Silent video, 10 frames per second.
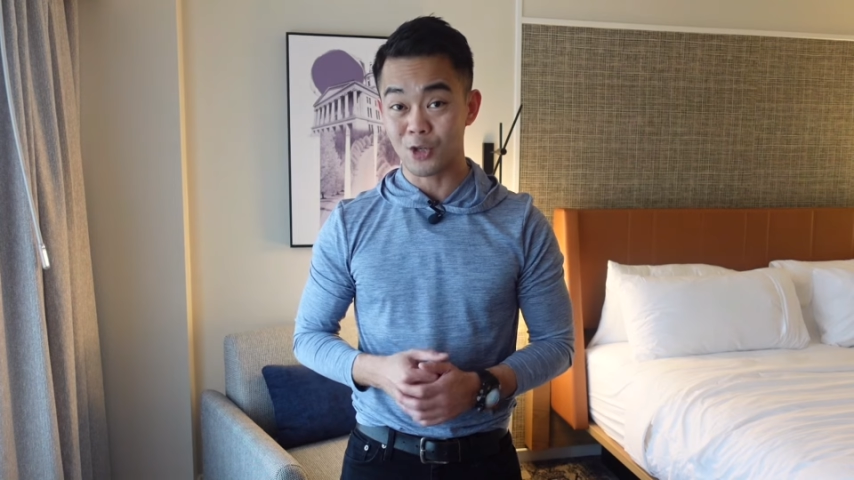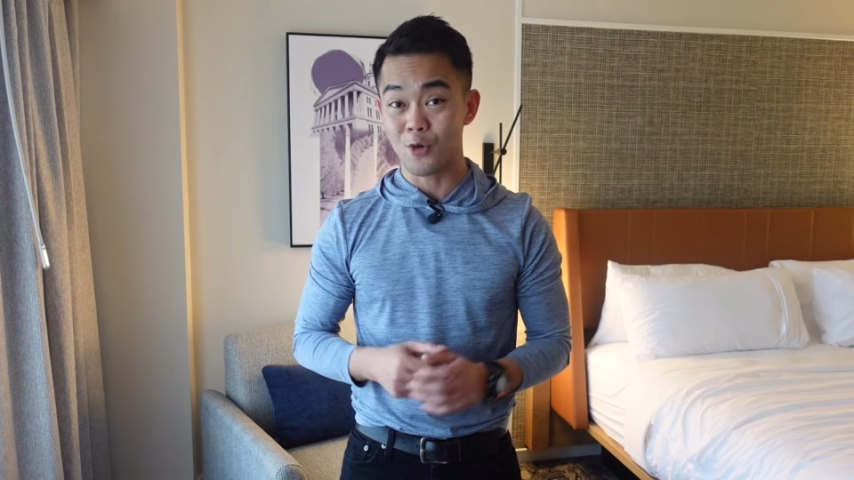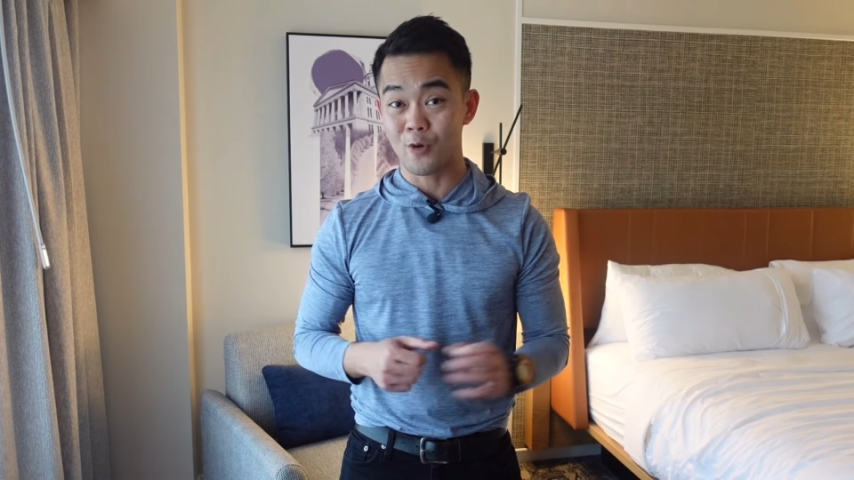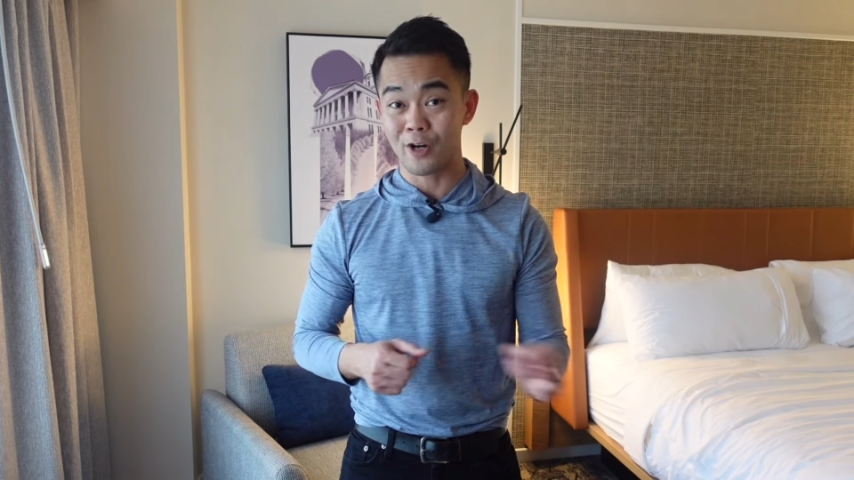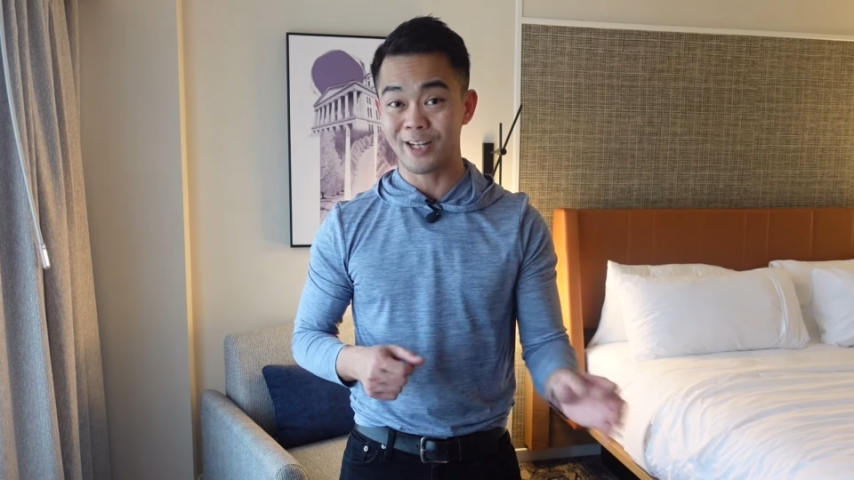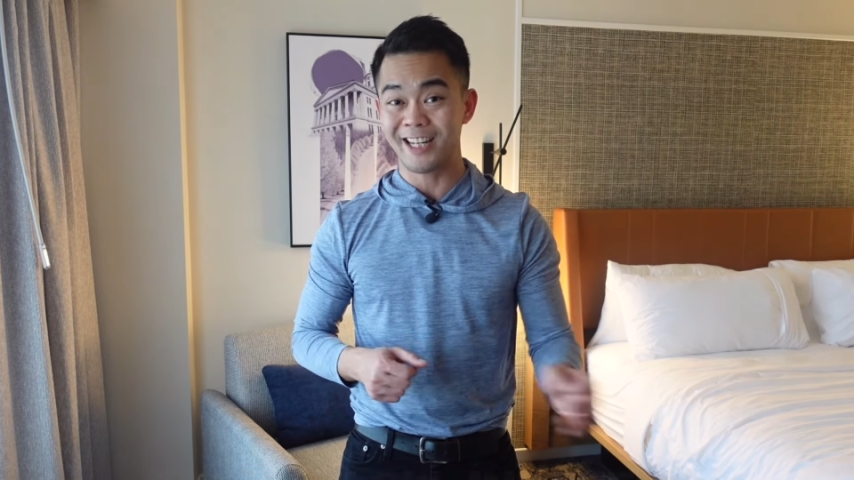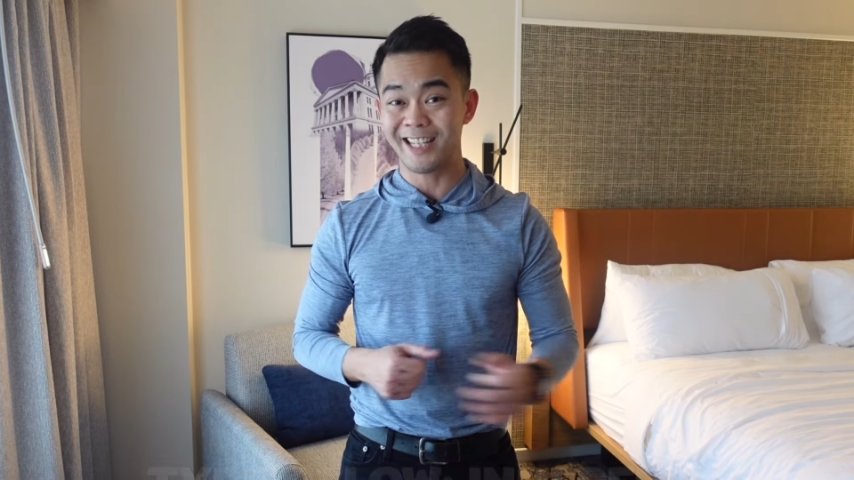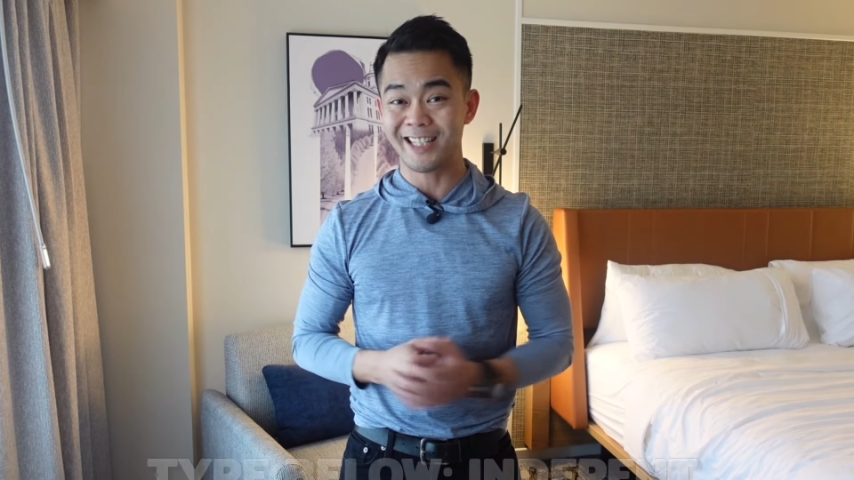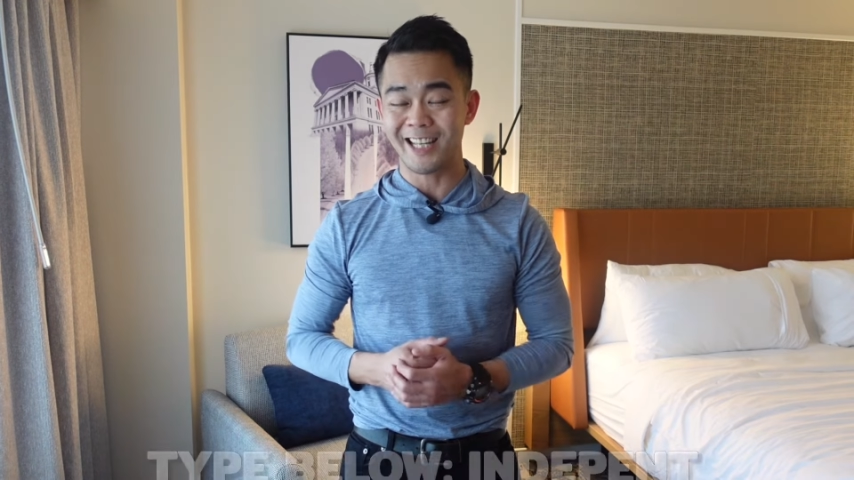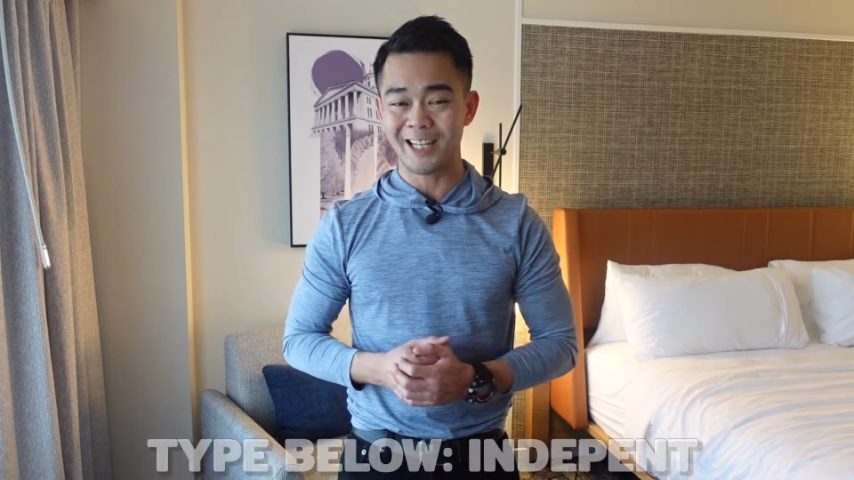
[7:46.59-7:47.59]
The word
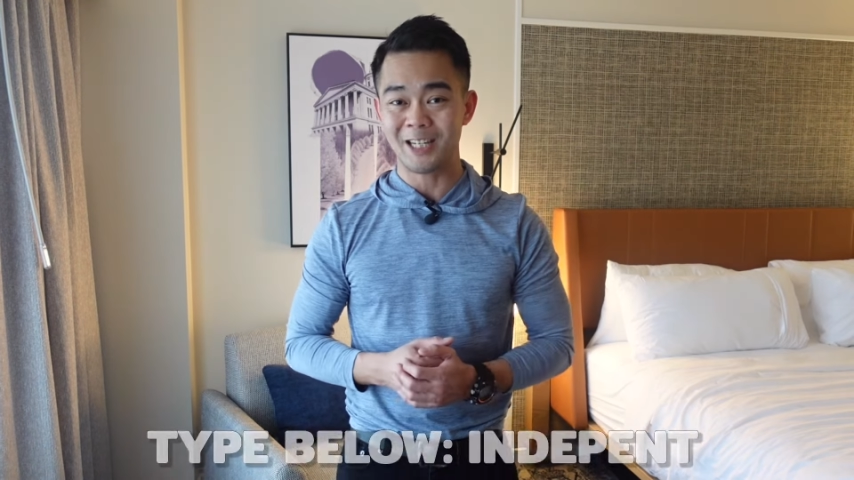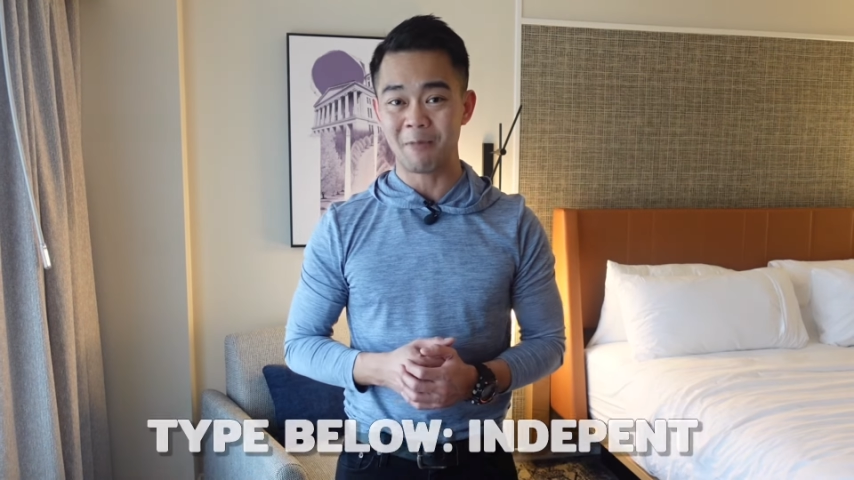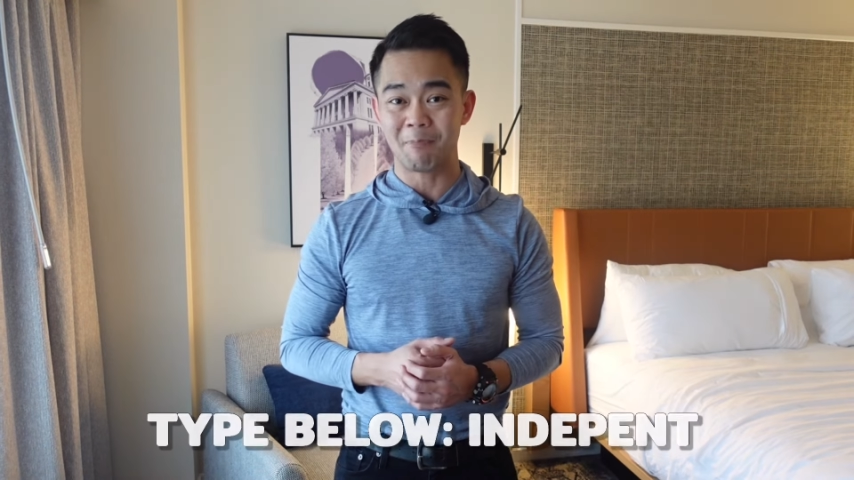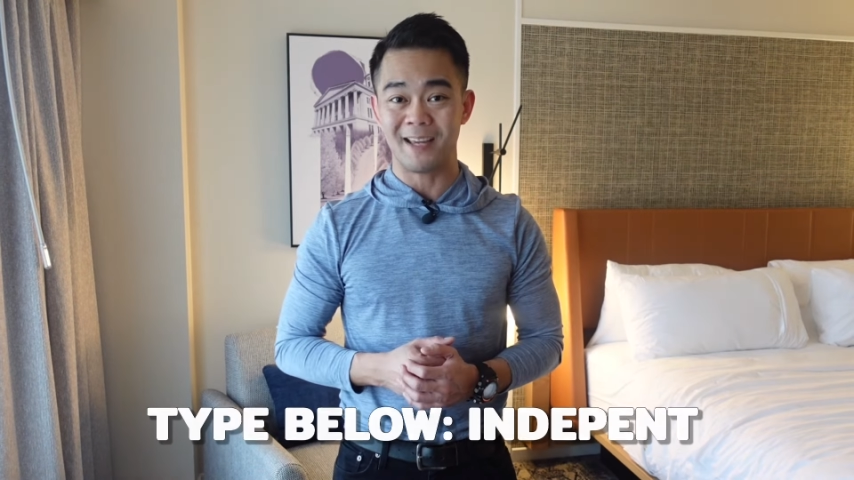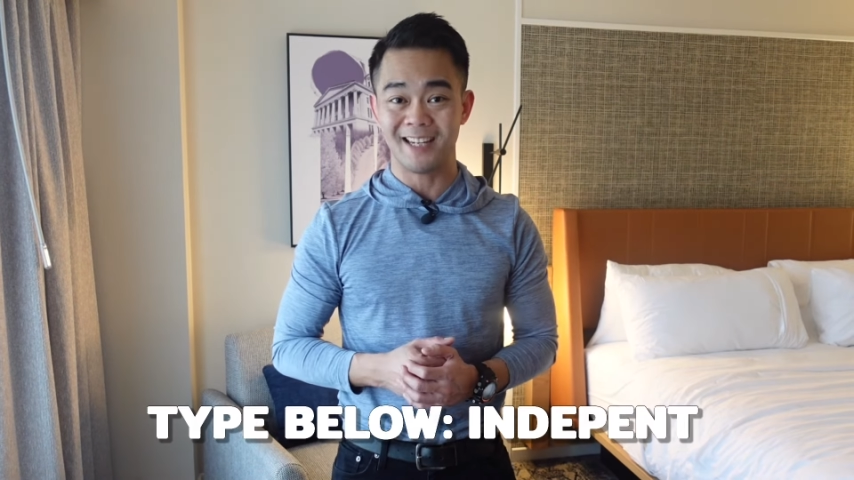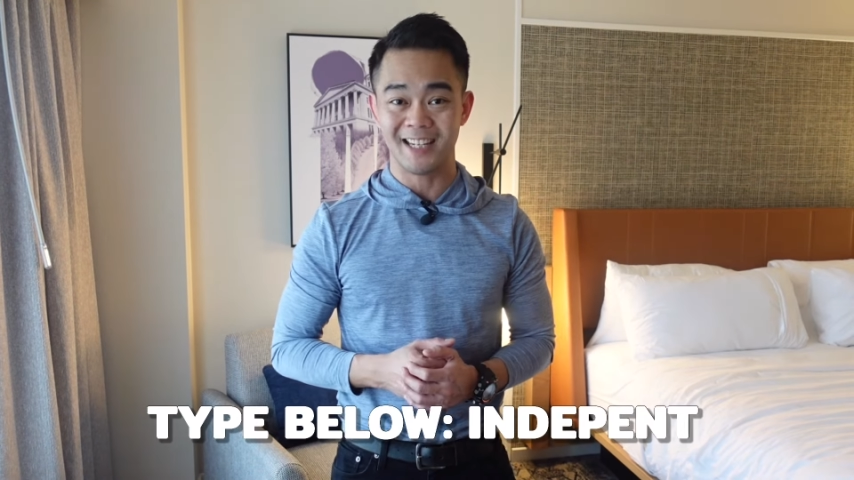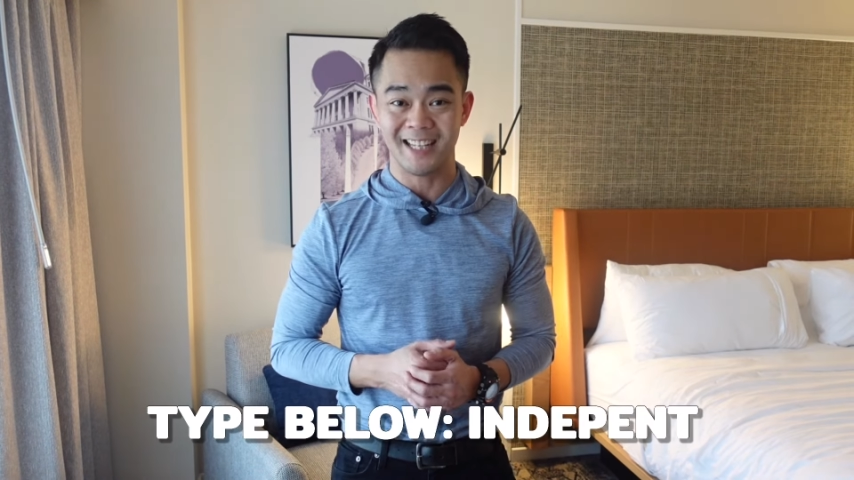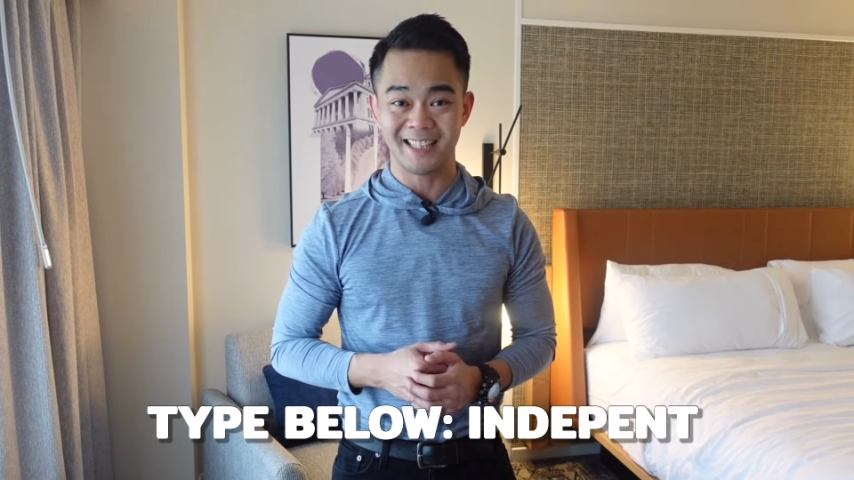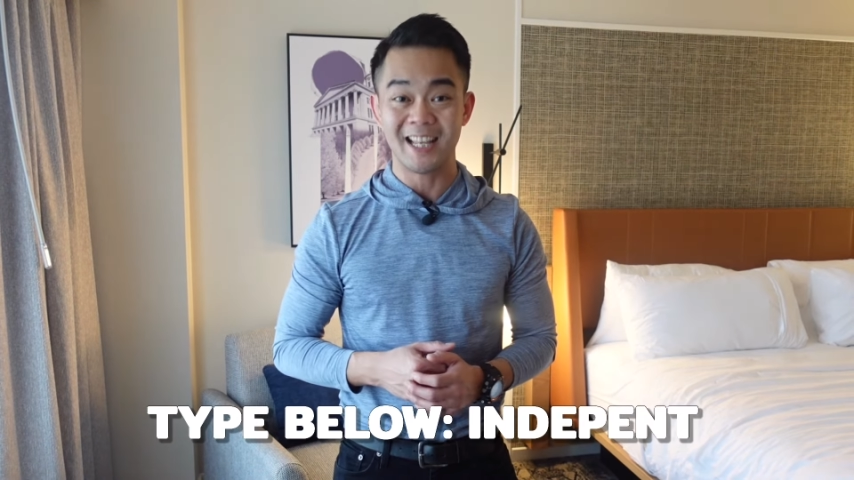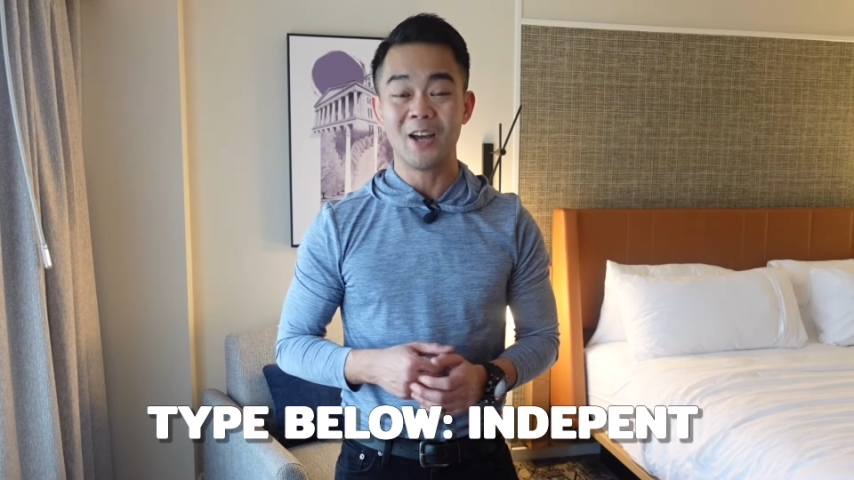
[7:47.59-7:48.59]
is independent.